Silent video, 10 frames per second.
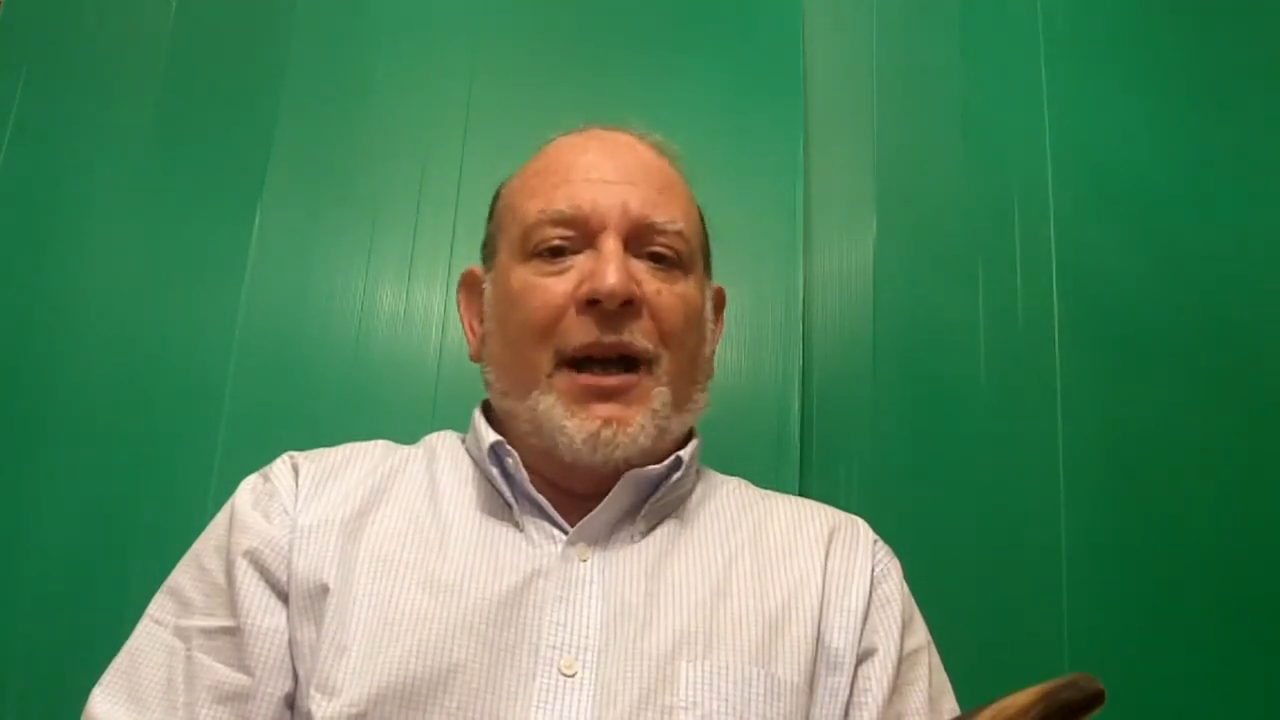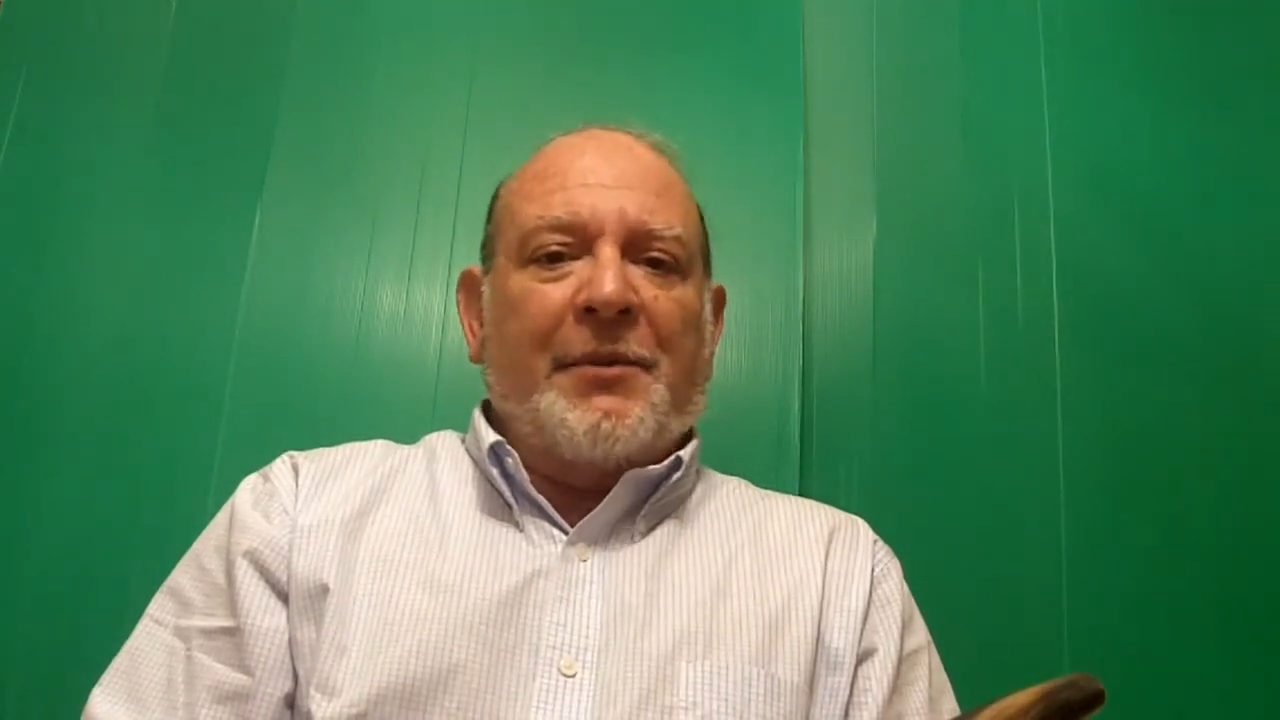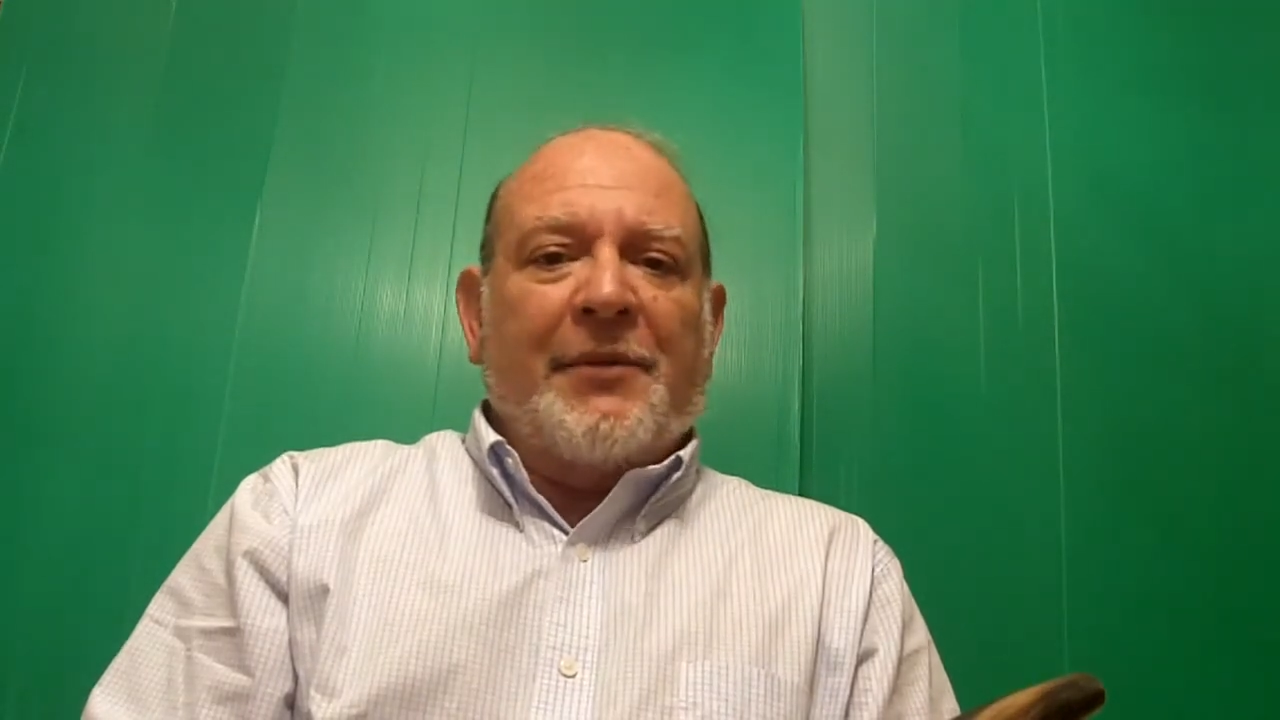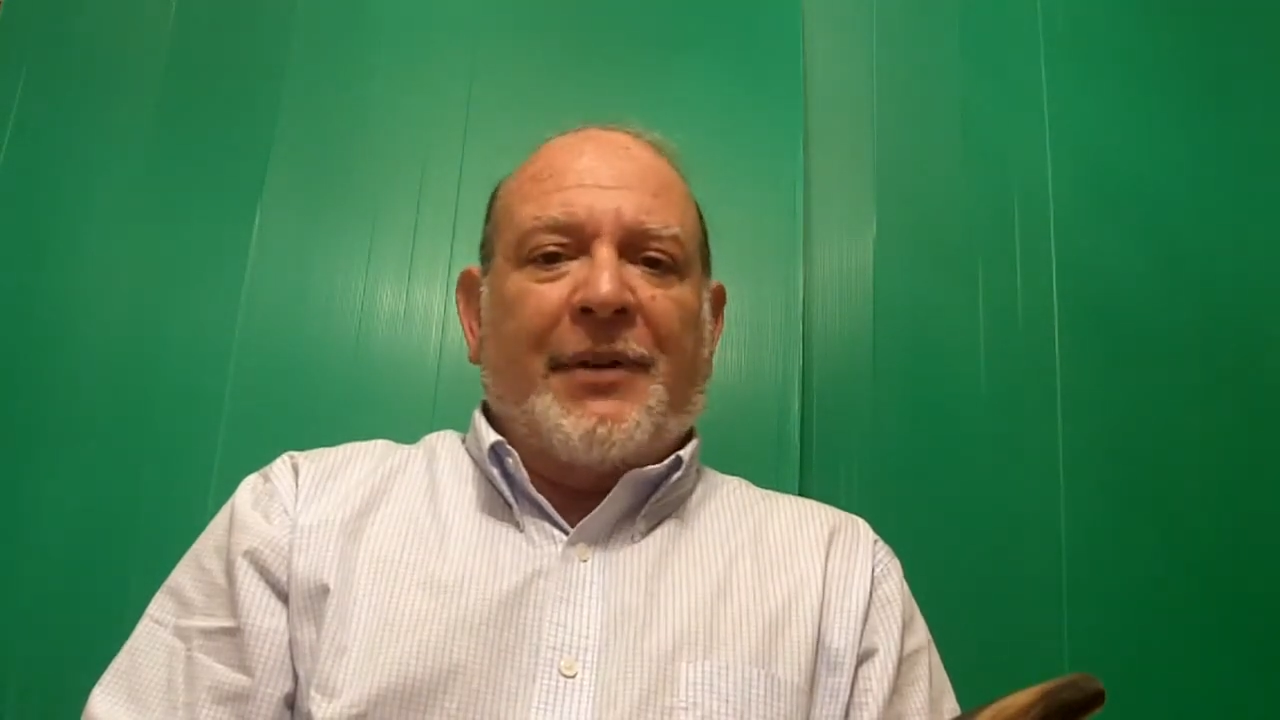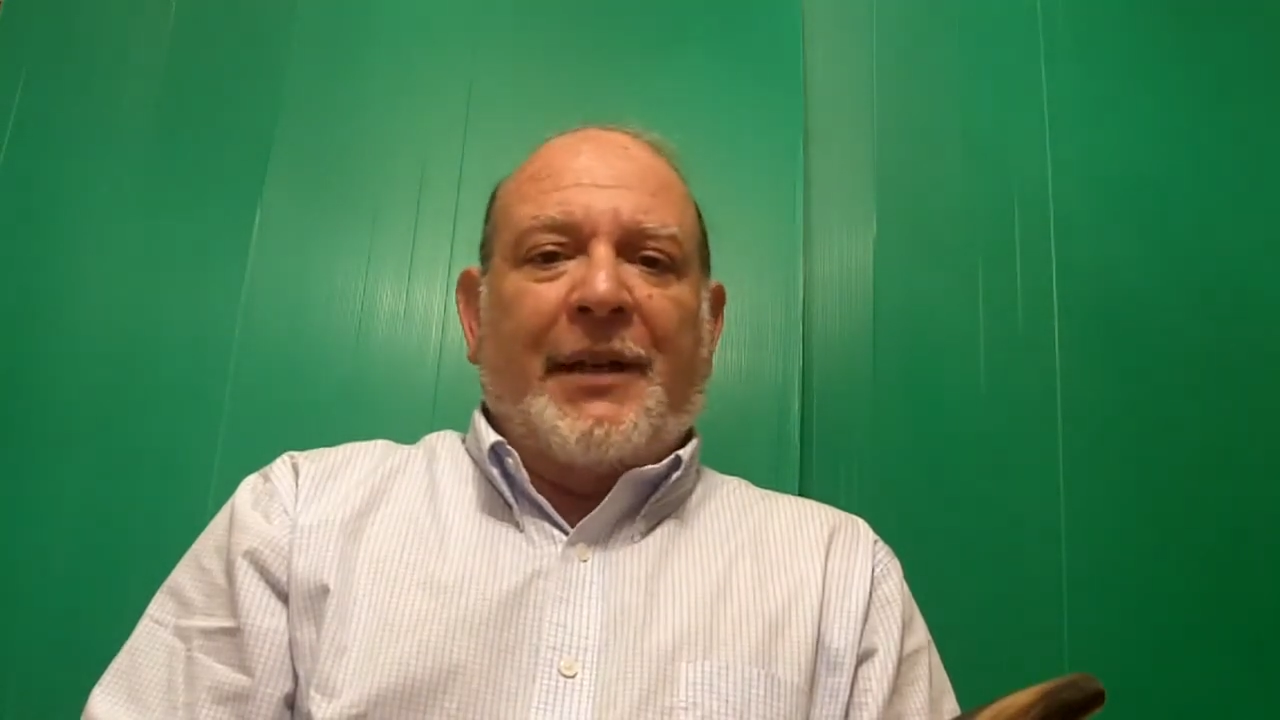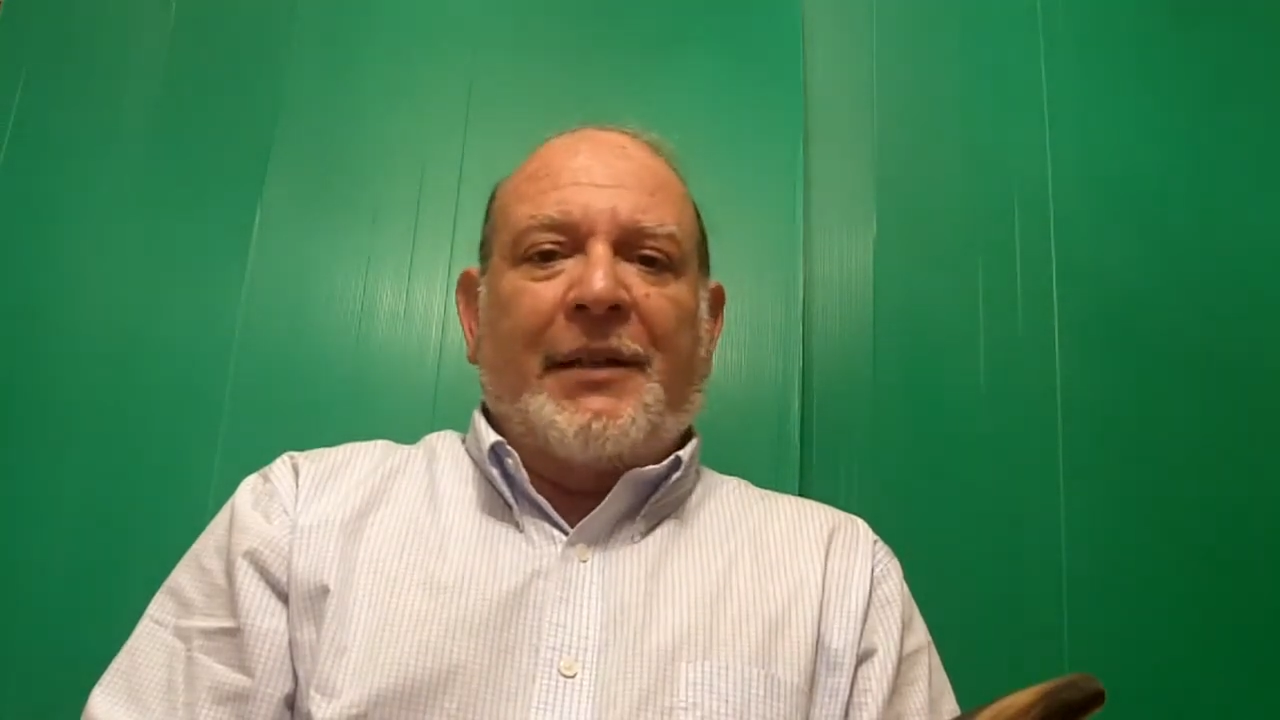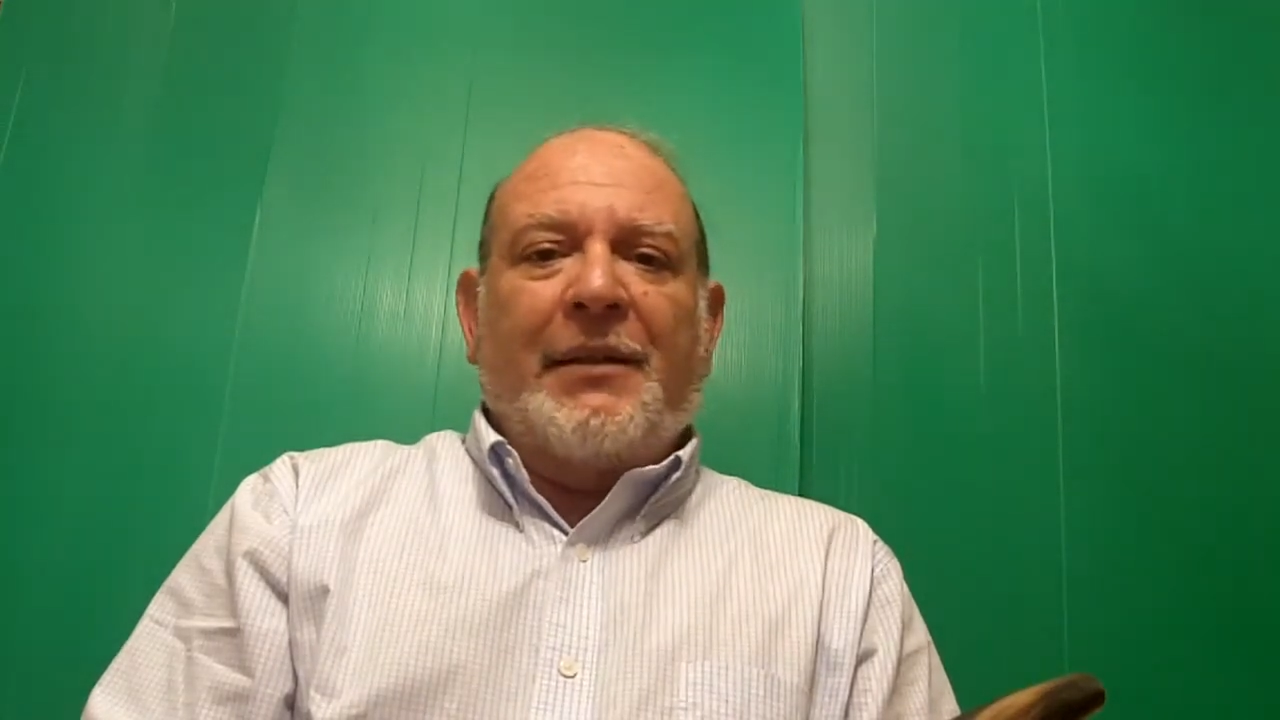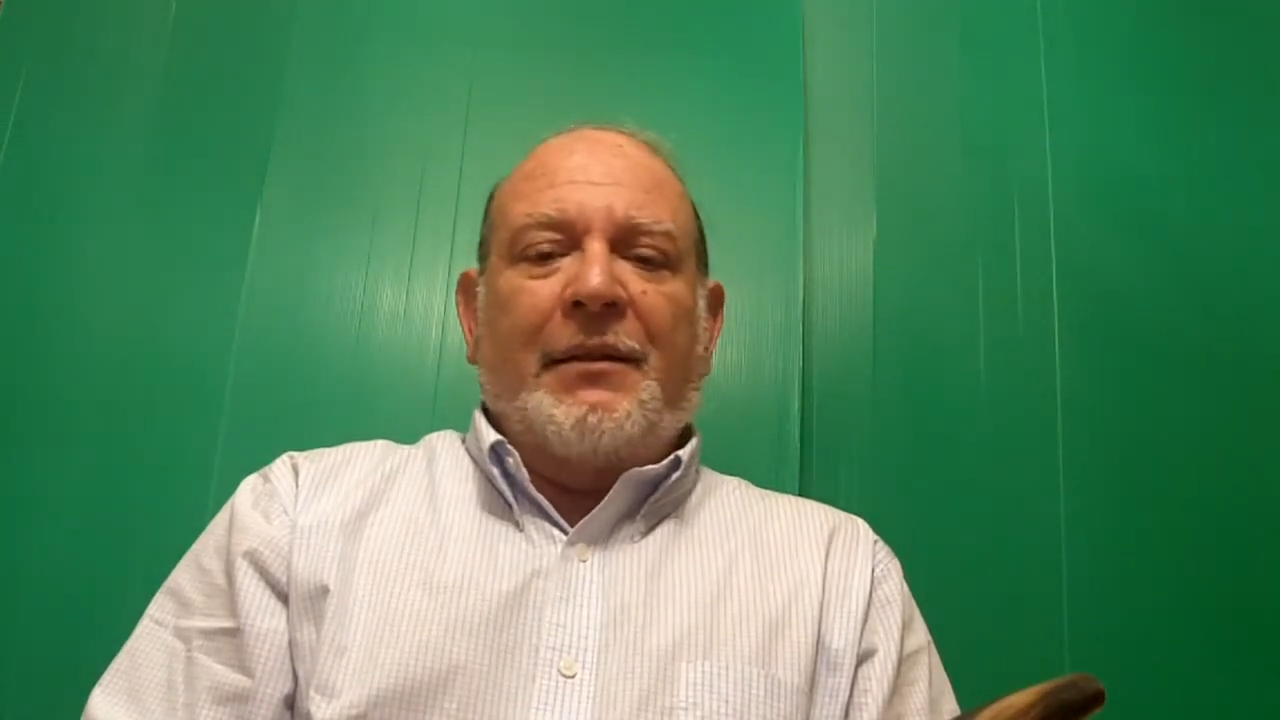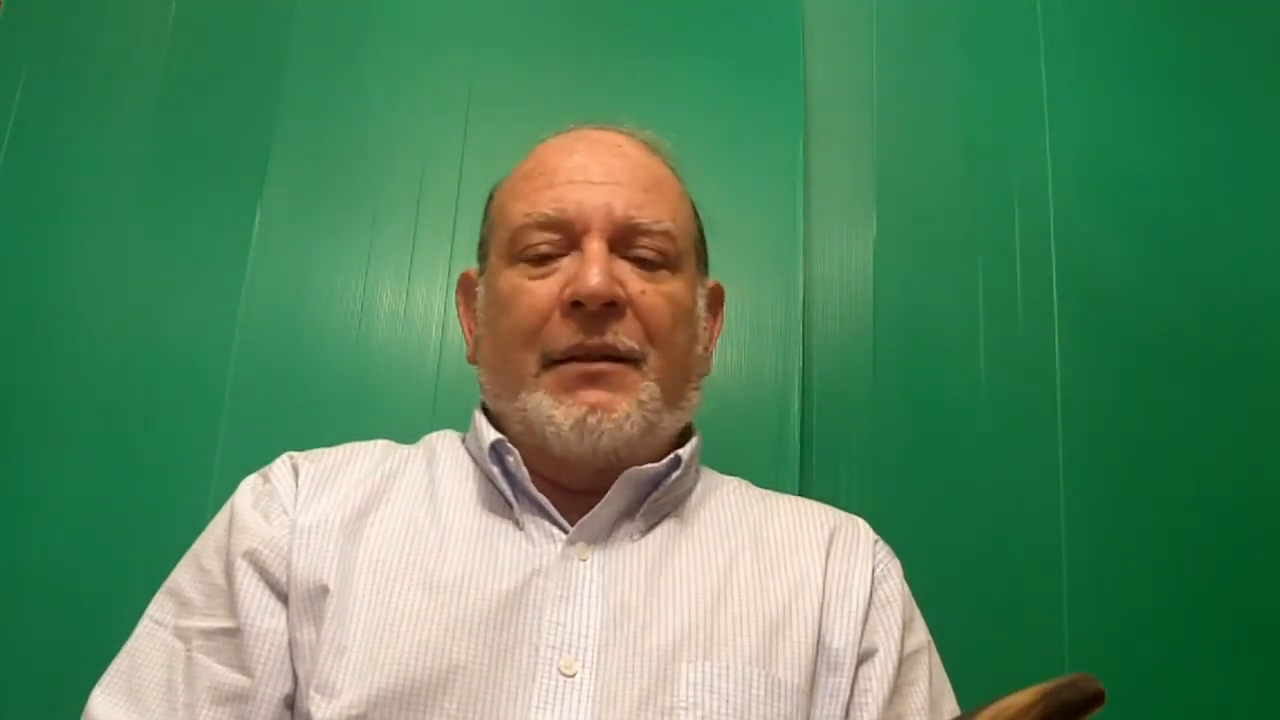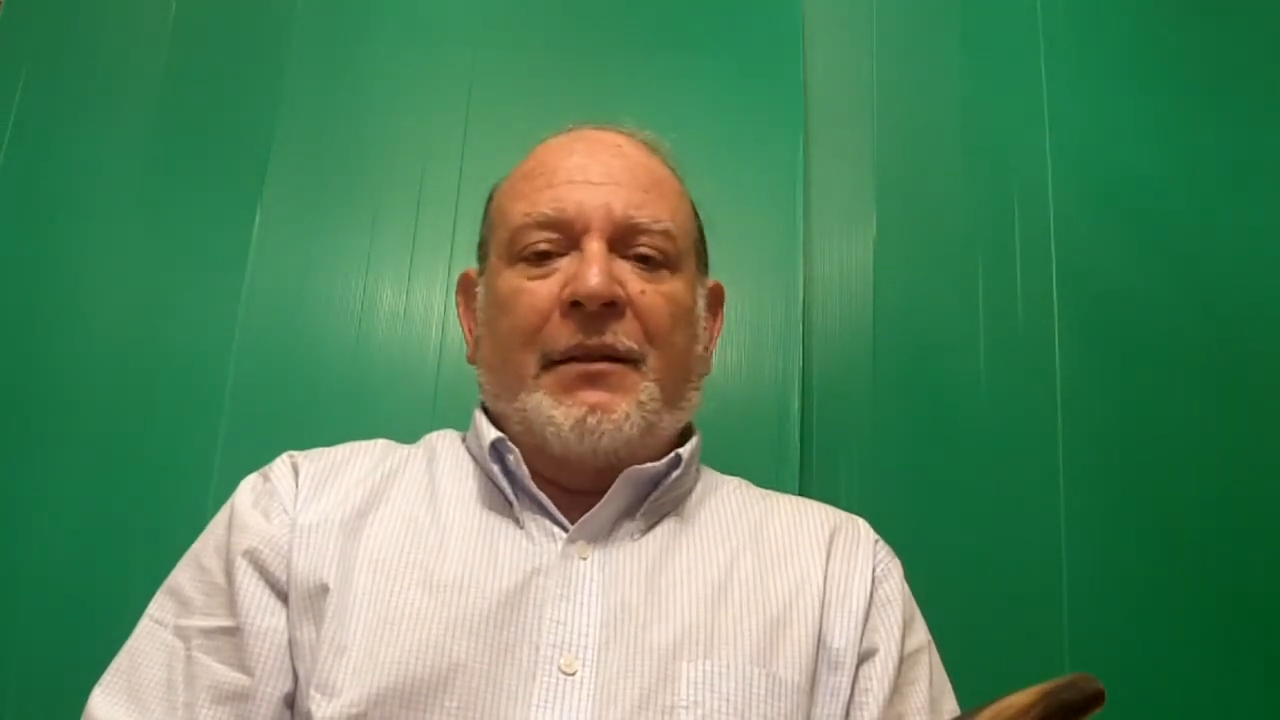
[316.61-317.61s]
I'm
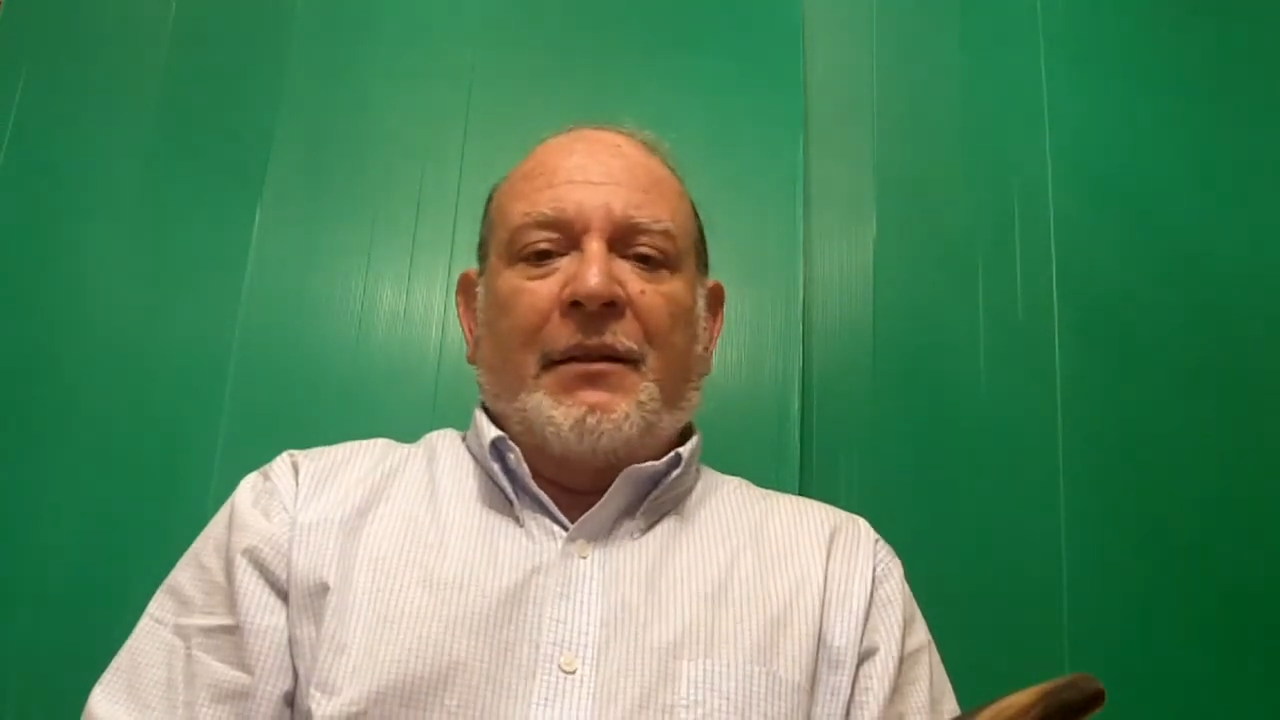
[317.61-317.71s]
invited.